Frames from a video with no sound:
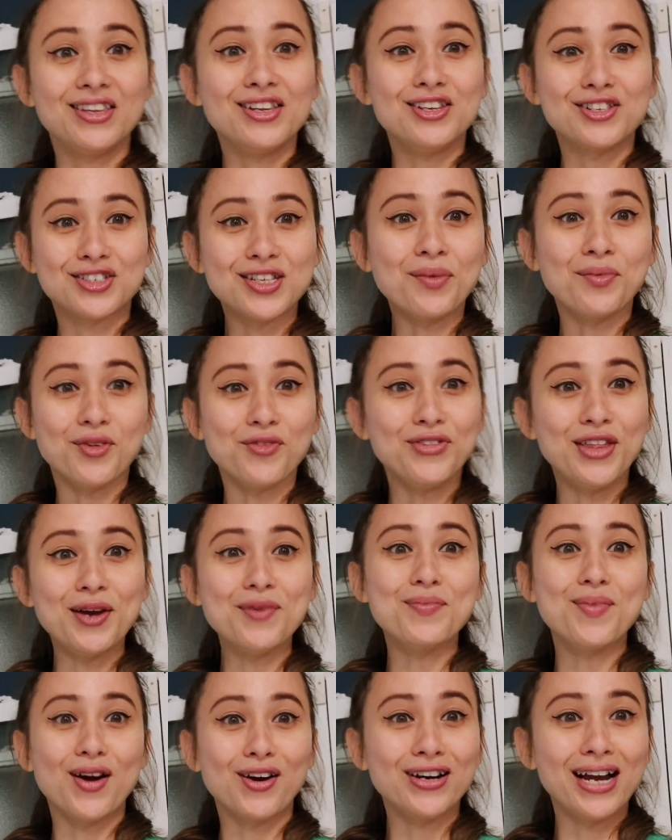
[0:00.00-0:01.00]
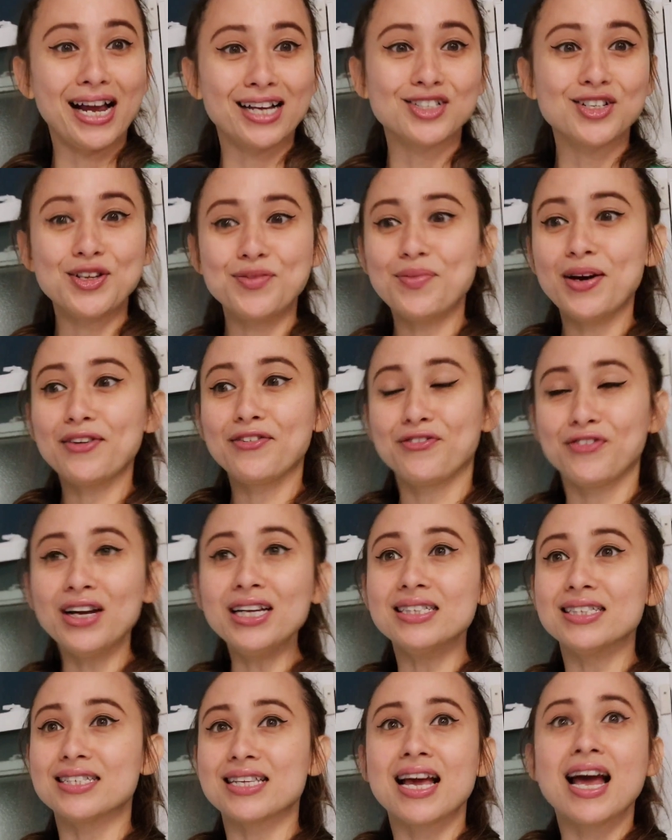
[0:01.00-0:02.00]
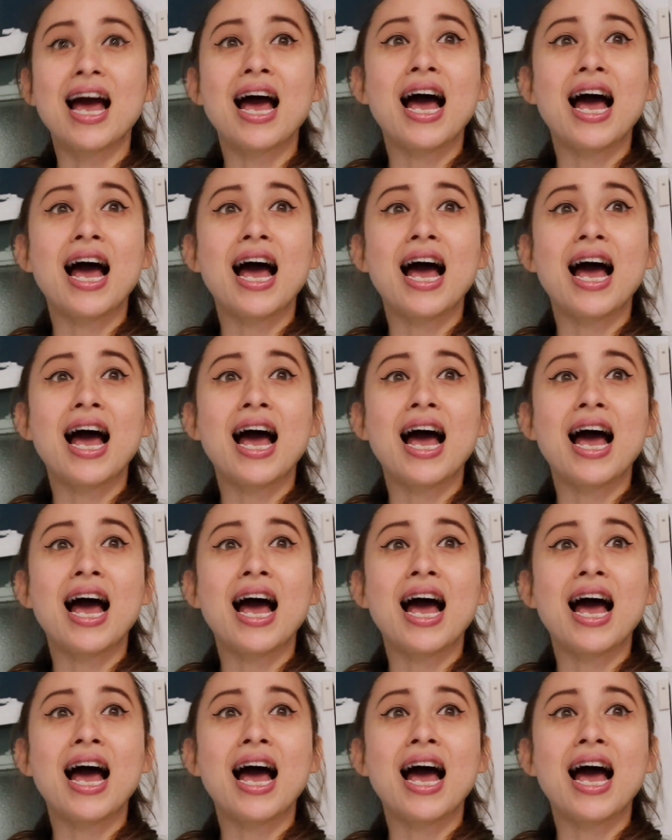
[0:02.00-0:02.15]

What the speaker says: Some of them are actually my friends.